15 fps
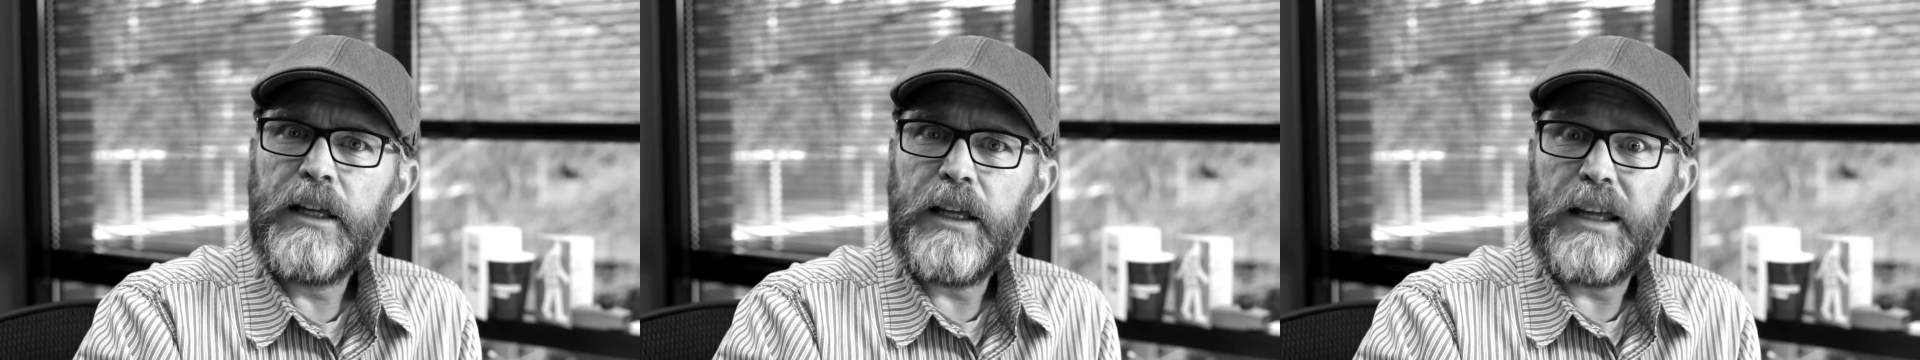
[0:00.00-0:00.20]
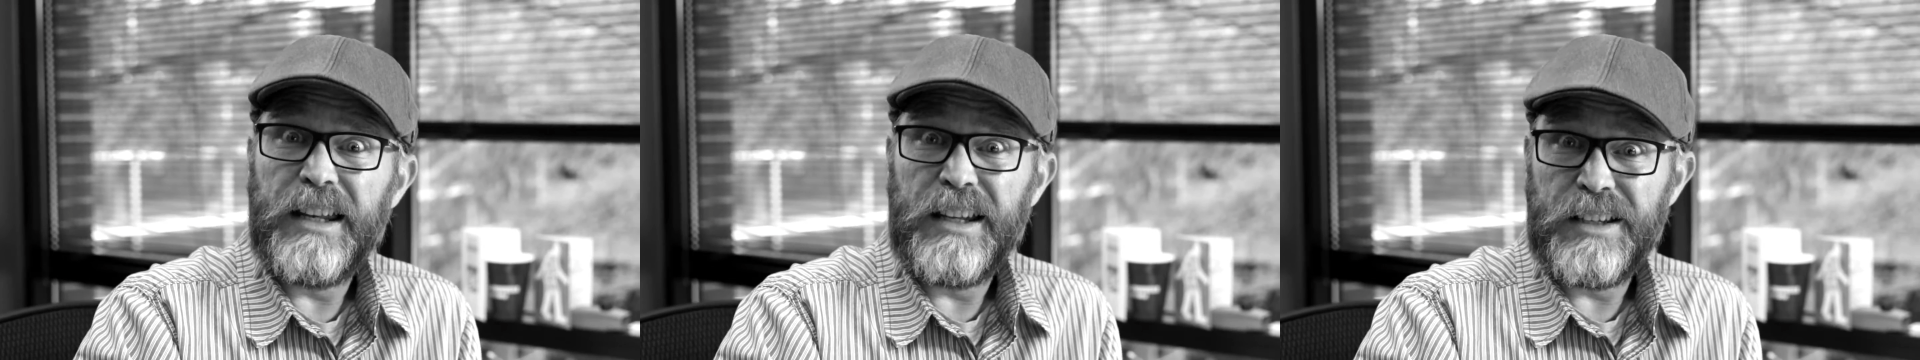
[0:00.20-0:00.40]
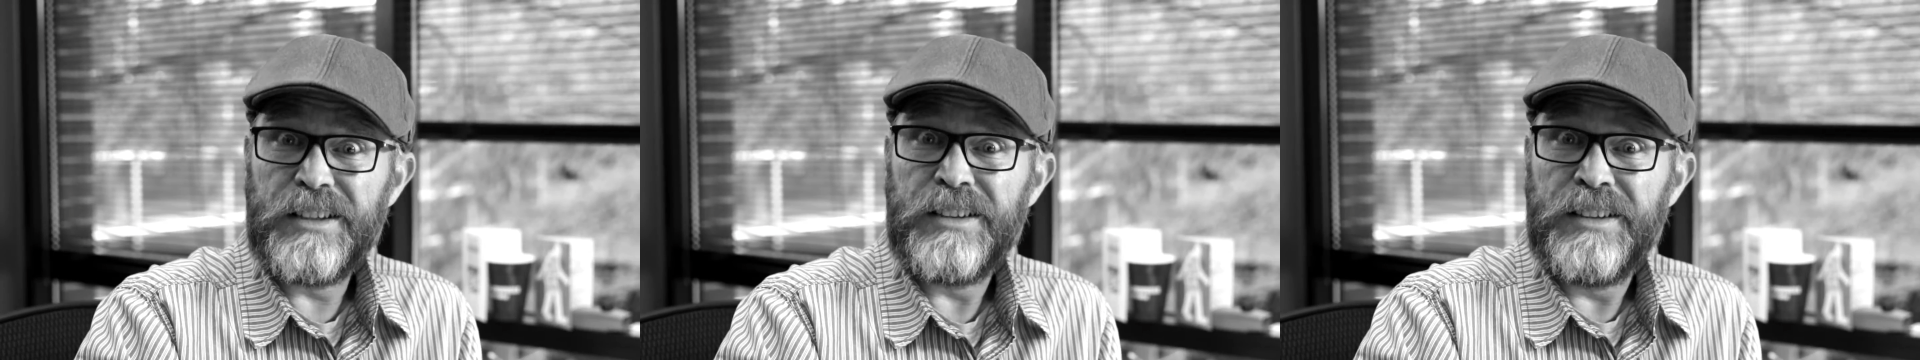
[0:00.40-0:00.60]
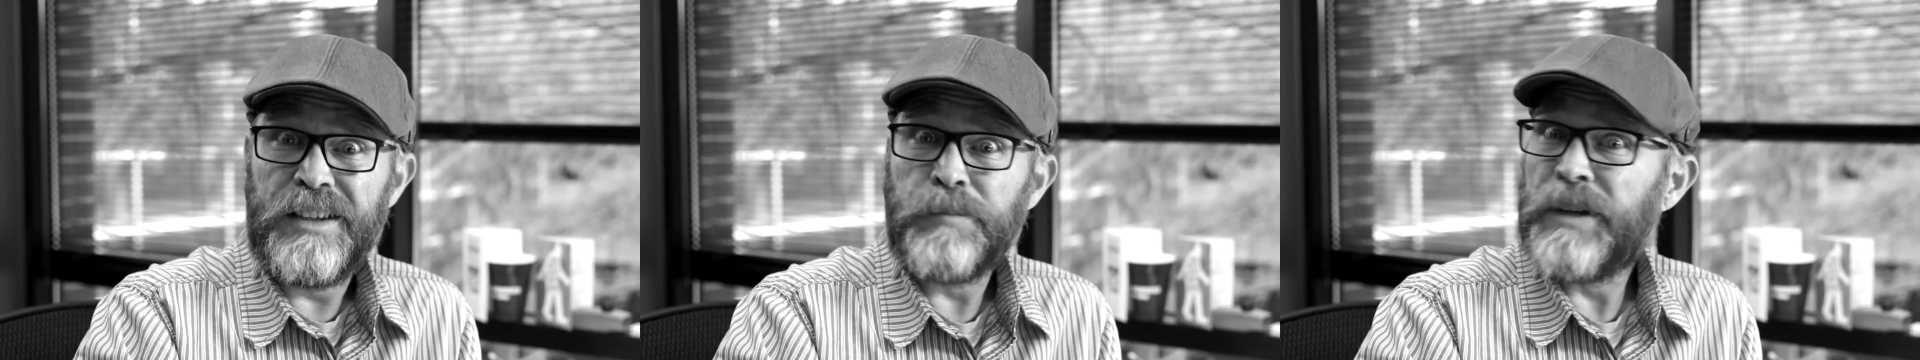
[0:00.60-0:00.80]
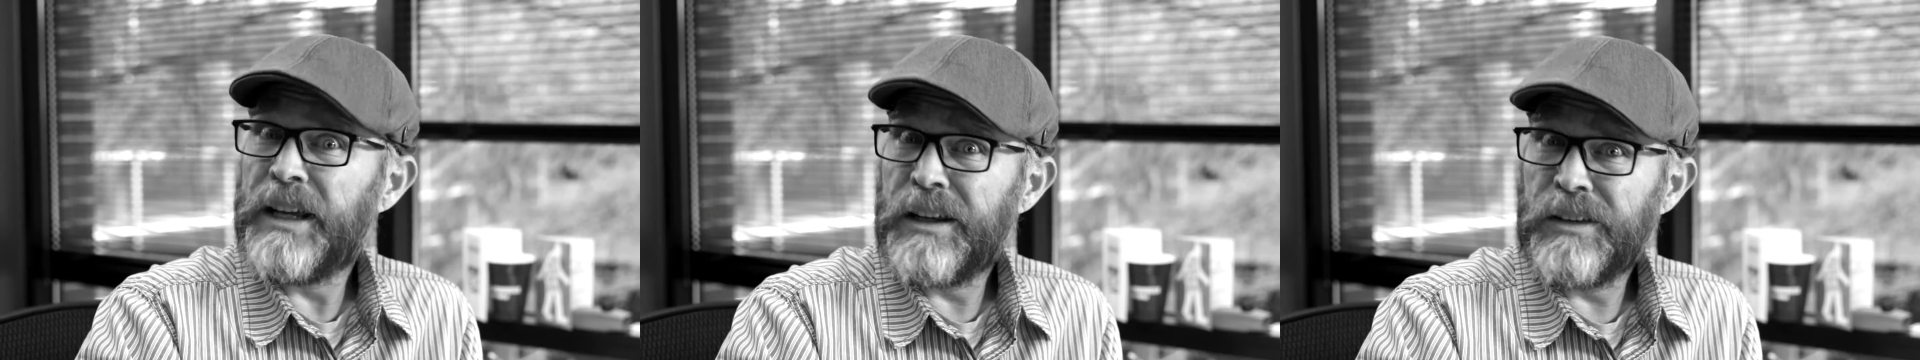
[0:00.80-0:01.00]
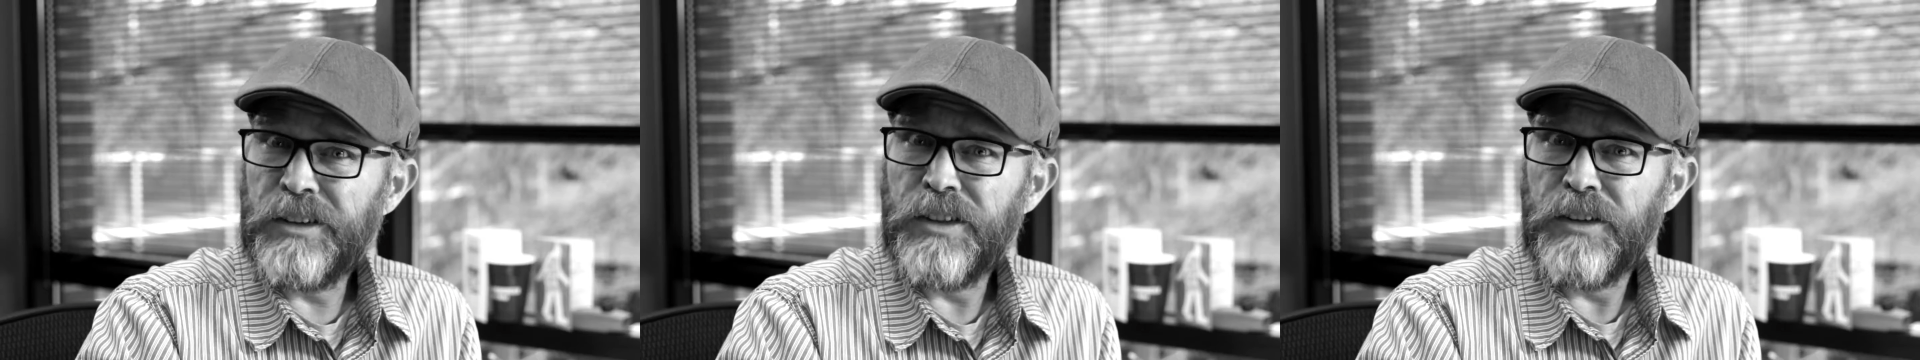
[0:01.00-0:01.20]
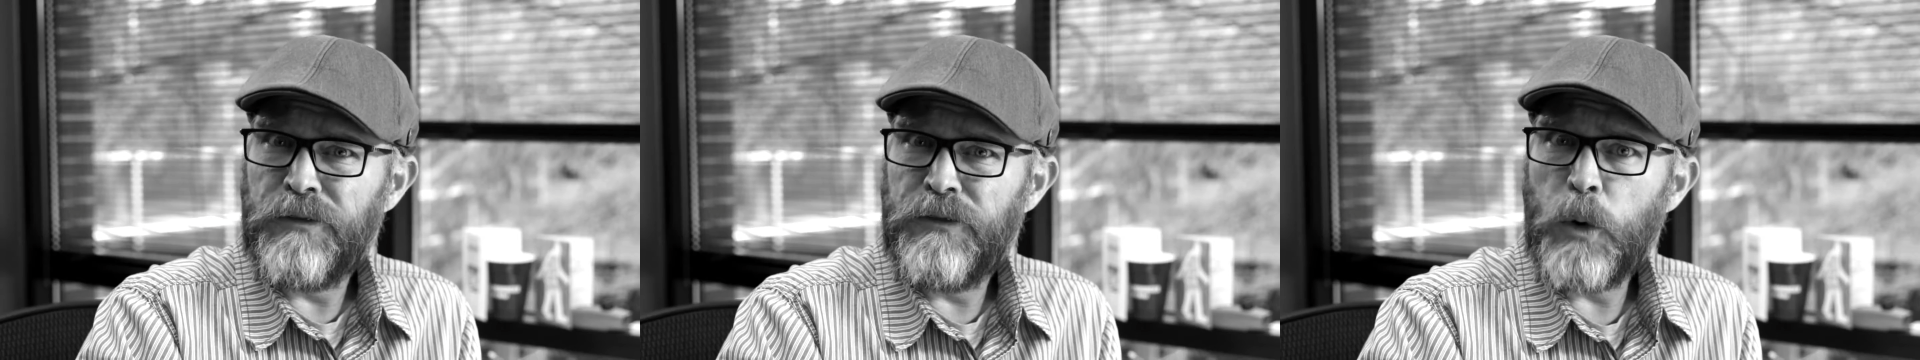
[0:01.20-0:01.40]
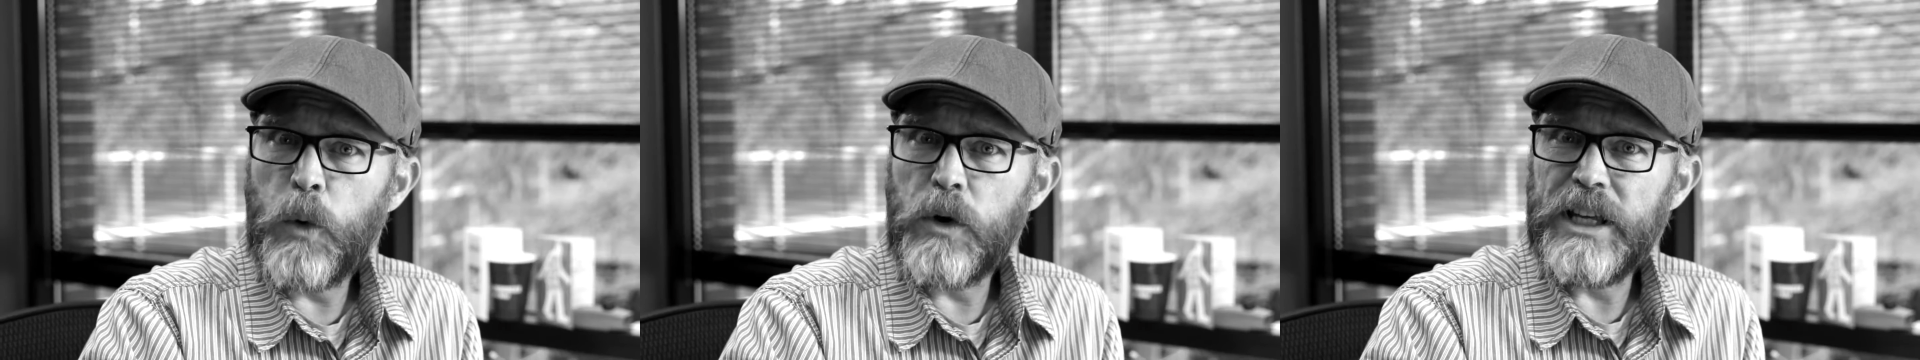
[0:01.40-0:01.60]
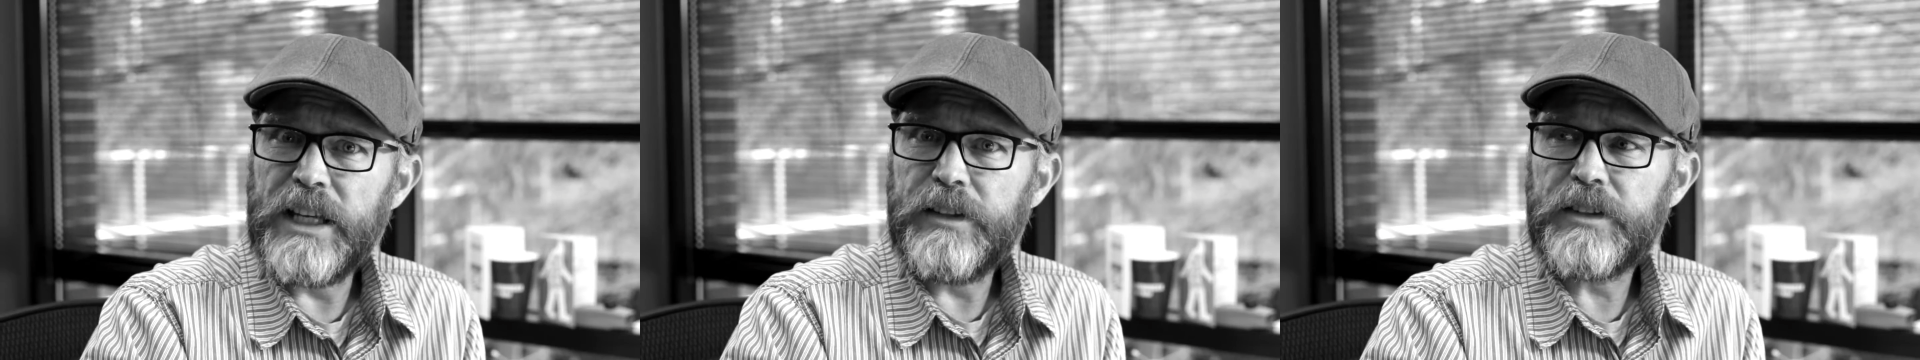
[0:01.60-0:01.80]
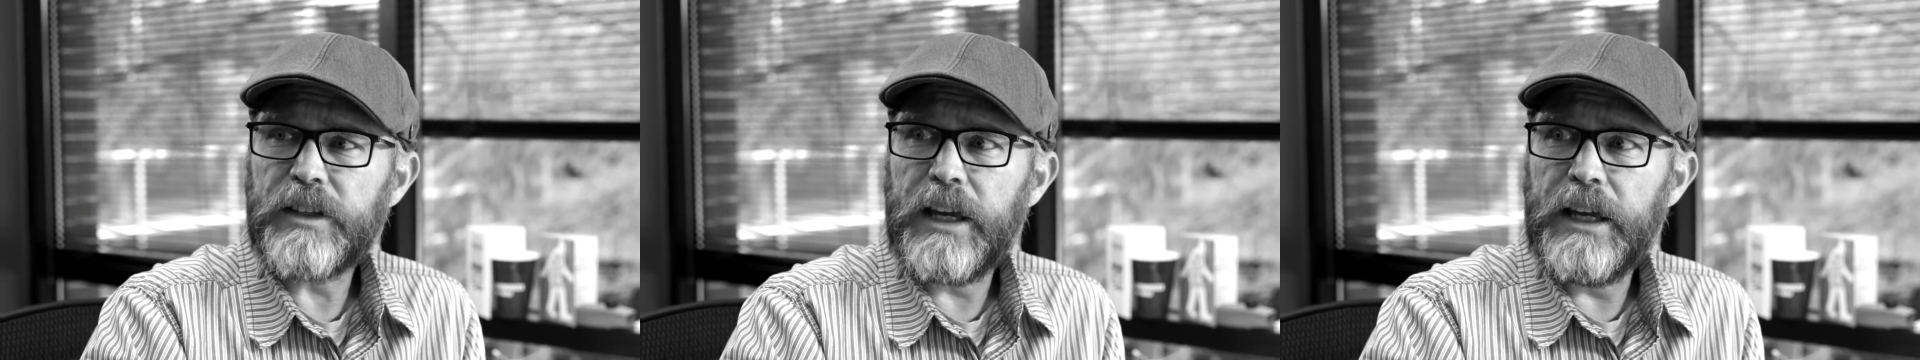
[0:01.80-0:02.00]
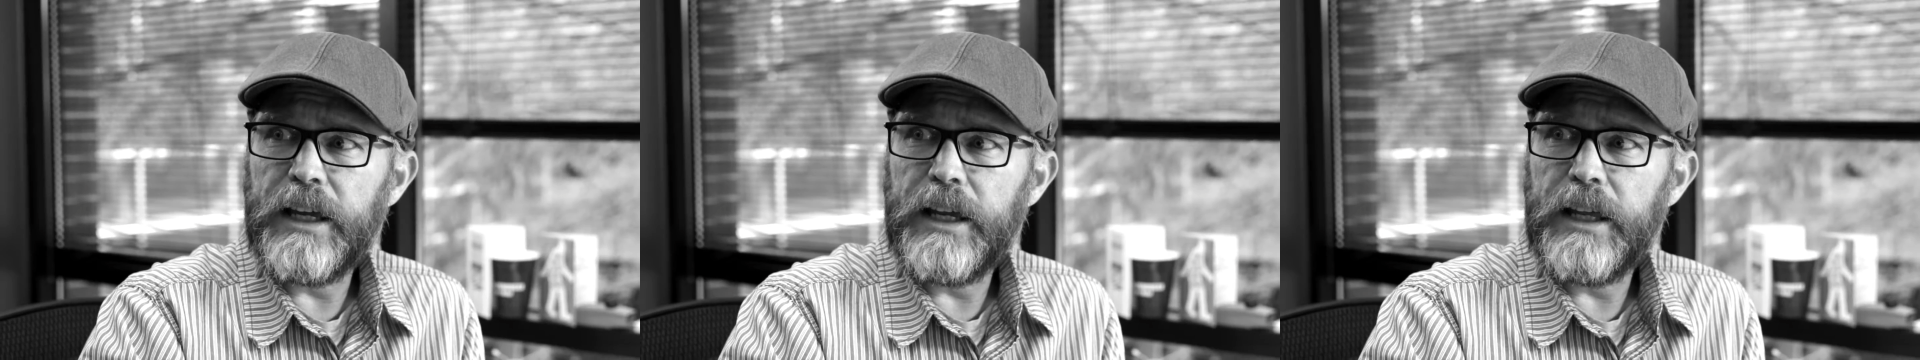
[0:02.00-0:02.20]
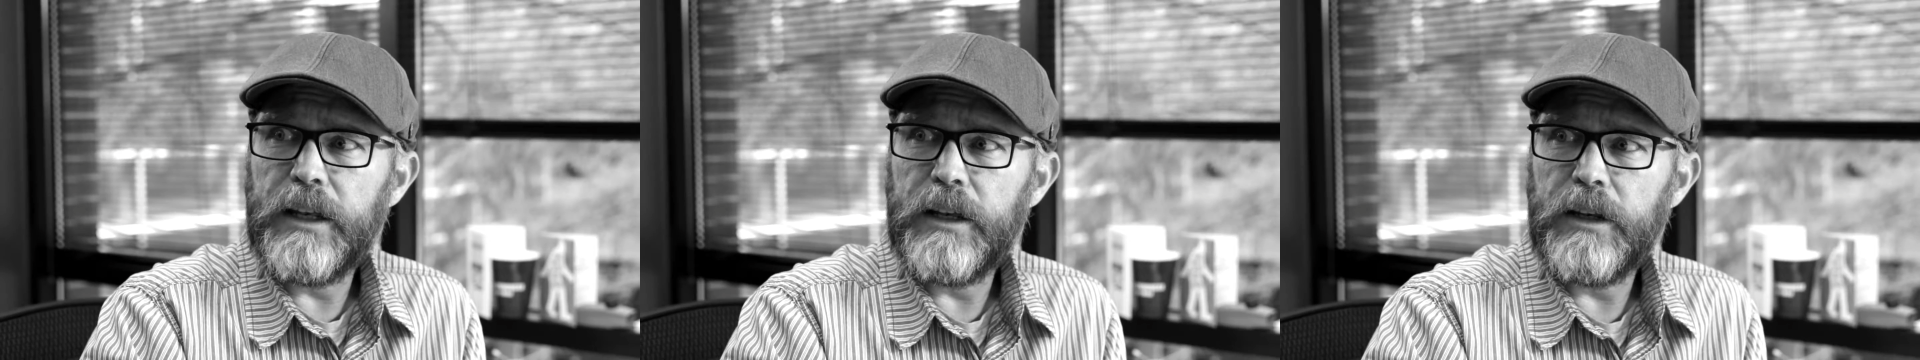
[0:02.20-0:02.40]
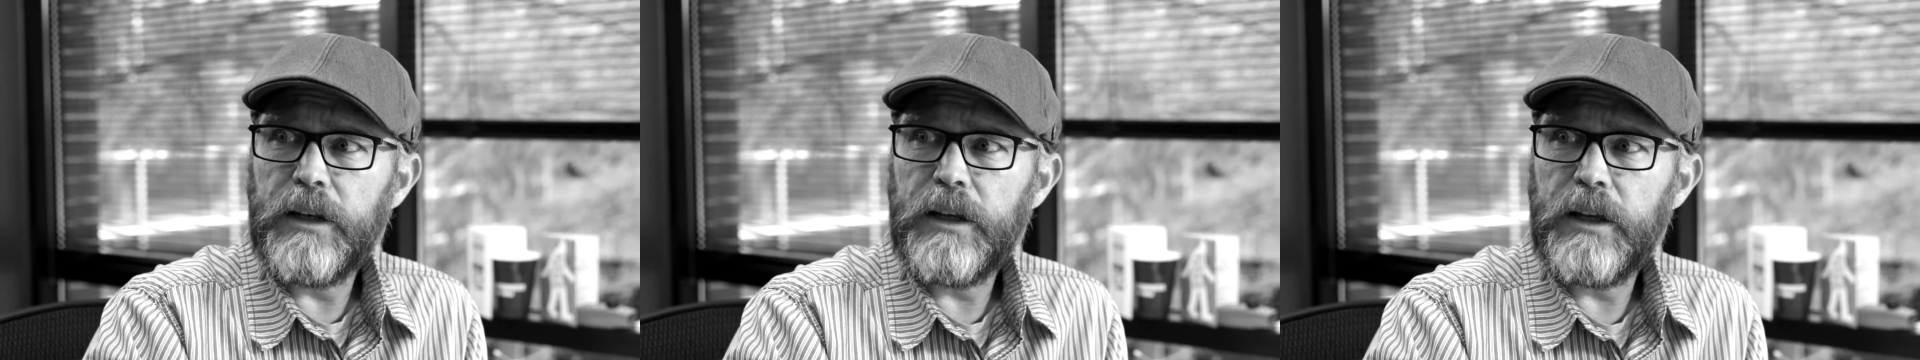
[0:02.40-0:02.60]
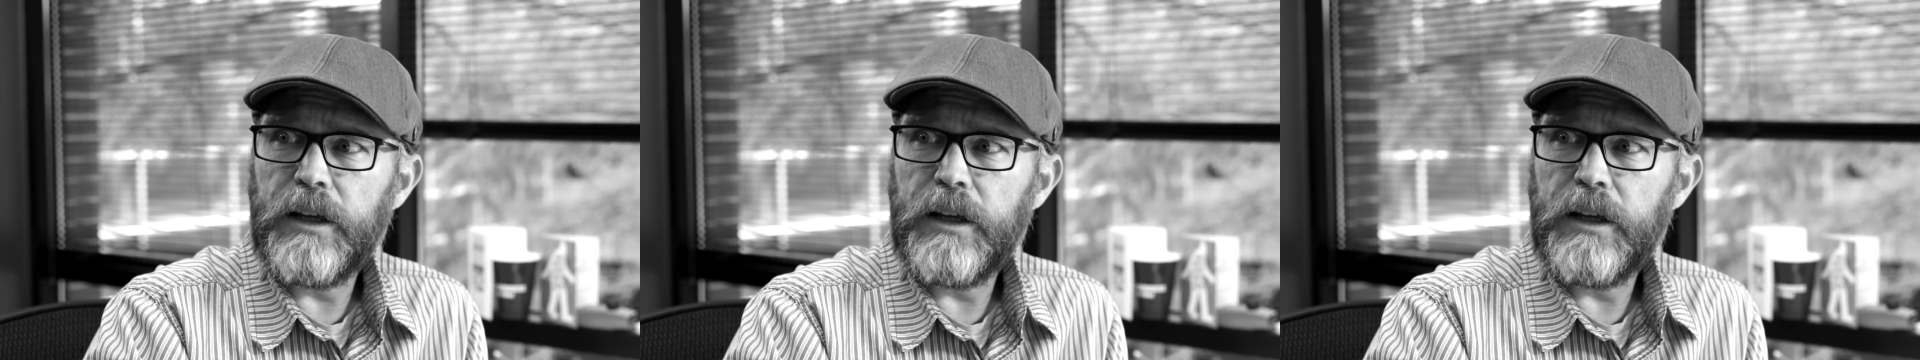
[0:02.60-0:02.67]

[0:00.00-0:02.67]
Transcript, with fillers: and it dipped down to the forties, and